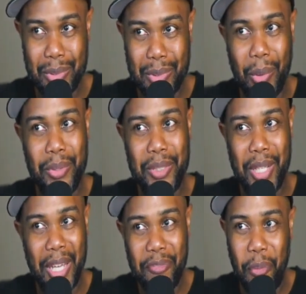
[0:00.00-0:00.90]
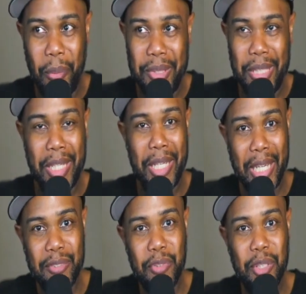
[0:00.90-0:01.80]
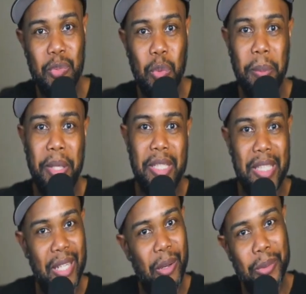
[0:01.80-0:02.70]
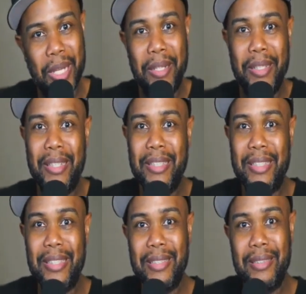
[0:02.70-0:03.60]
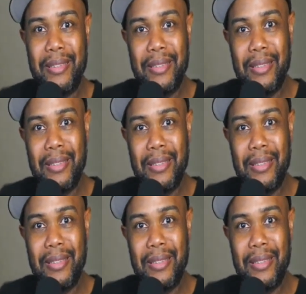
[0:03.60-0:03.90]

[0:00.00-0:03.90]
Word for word: 13, 14 years for this woman, and she goes out and does this?